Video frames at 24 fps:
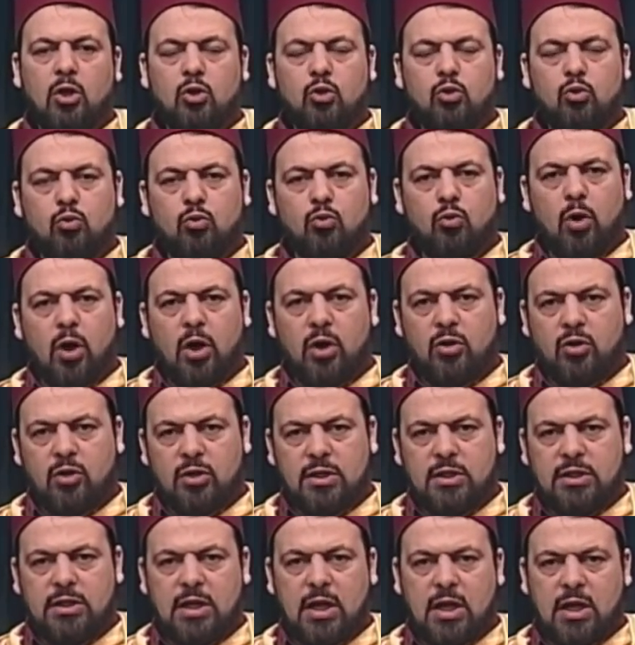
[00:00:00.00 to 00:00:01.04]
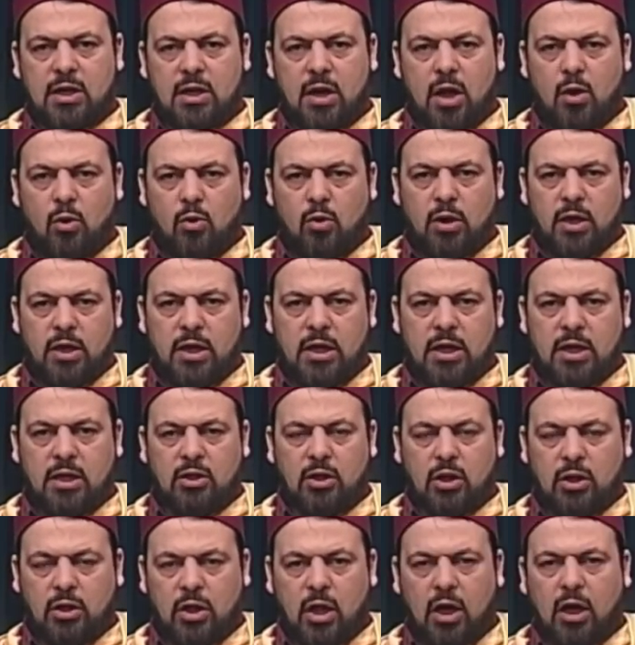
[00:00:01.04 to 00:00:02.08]
to understand not only
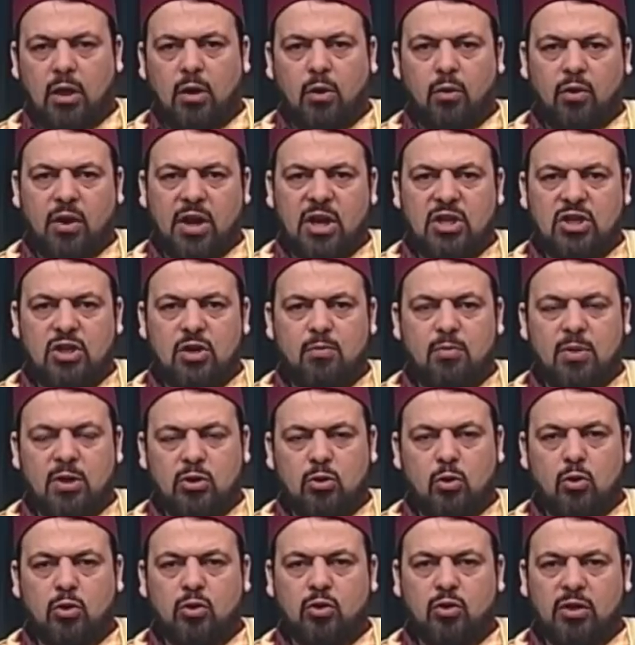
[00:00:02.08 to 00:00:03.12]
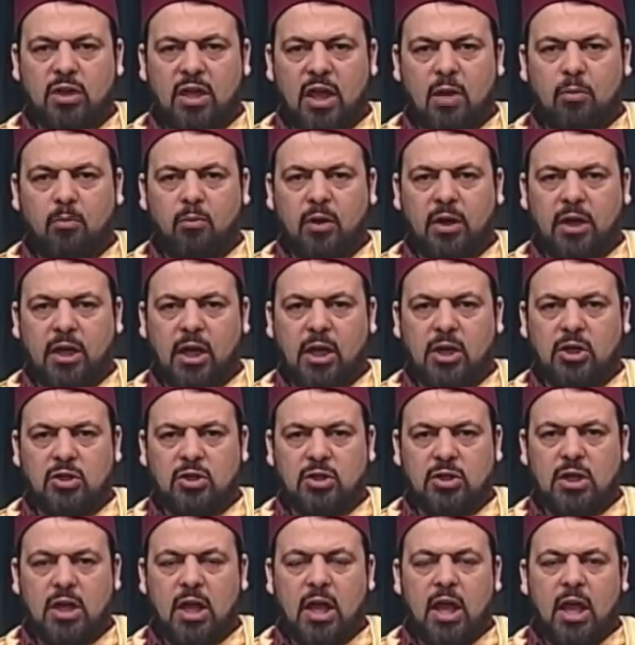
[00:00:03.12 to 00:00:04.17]
the declaration but also the
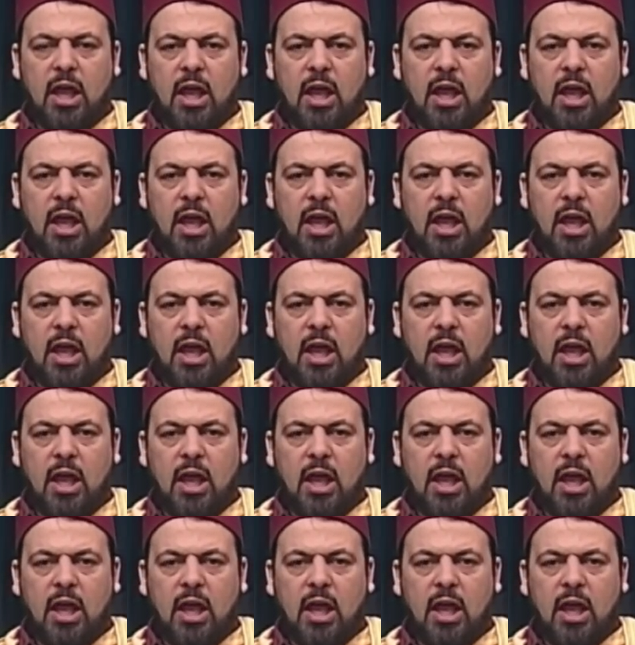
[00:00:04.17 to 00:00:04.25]
implication